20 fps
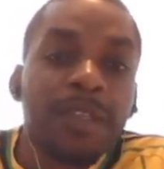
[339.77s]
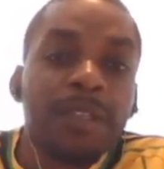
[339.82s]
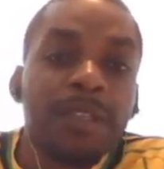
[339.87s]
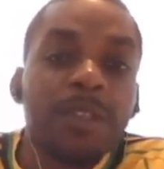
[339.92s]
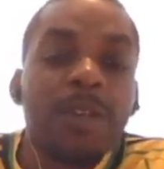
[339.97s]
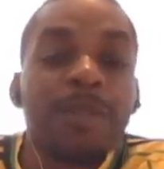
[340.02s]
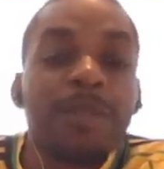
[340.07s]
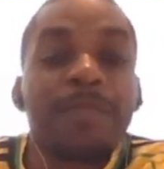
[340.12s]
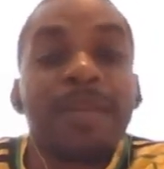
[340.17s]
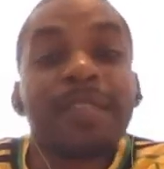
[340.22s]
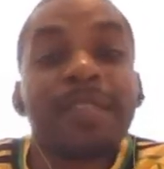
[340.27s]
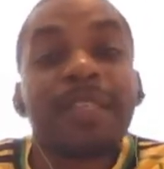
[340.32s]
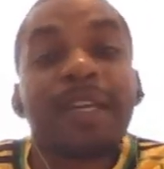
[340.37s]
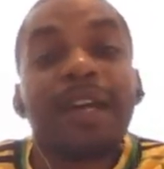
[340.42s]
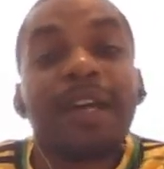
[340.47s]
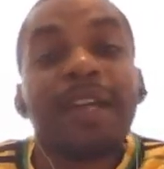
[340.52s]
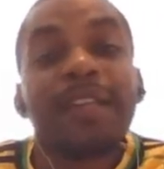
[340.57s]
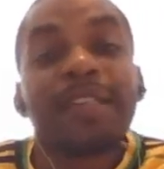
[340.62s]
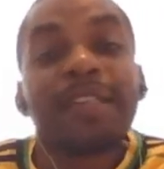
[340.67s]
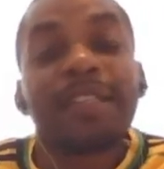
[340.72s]
So he
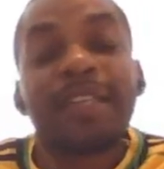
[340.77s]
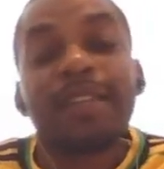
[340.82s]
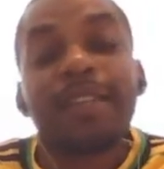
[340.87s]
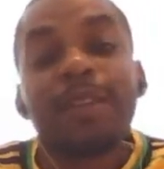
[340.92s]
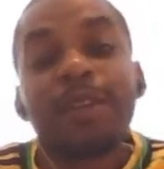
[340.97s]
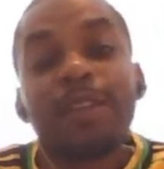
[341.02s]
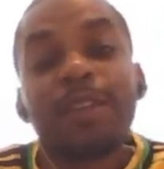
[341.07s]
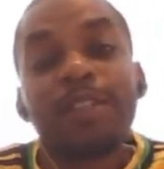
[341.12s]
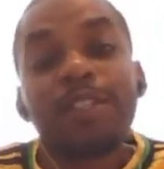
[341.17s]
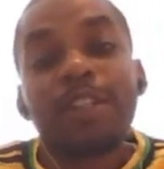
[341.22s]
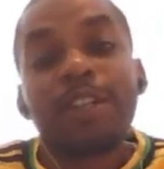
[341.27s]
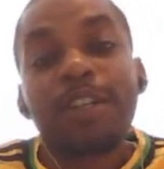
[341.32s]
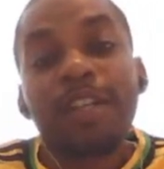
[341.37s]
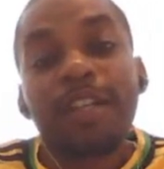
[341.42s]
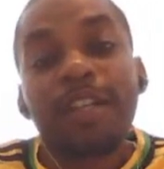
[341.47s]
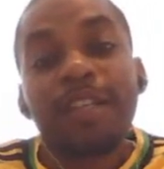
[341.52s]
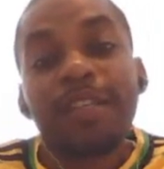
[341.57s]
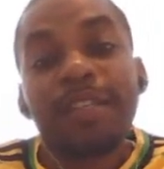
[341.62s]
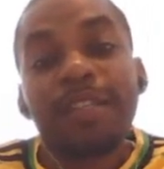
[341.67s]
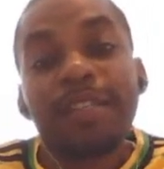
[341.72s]
basically said to the
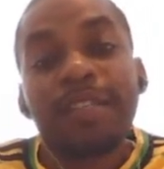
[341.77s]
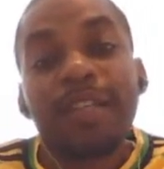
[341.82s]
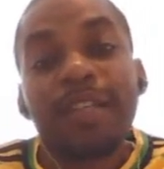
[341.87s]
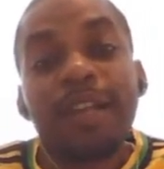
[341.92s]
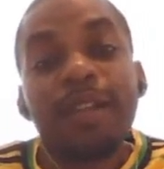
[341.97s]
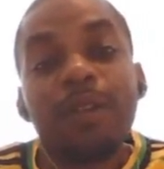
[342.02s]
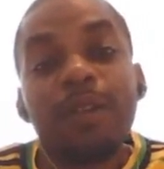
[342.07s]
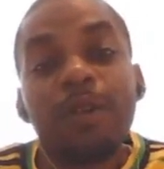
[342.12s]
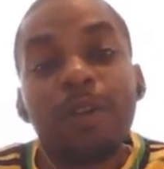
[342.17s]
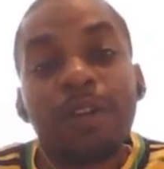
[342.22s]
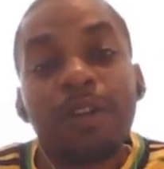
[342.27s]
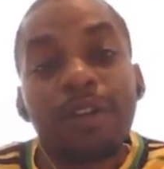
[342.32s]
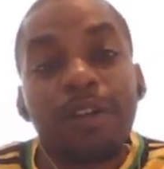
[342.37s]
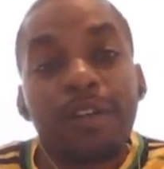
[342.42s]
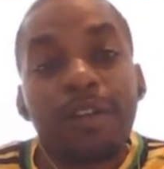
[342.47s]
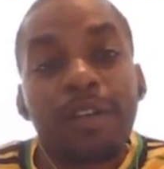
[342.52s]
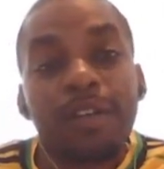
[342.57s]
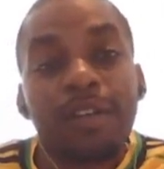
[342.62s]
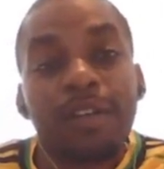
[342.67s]
journalists that, look,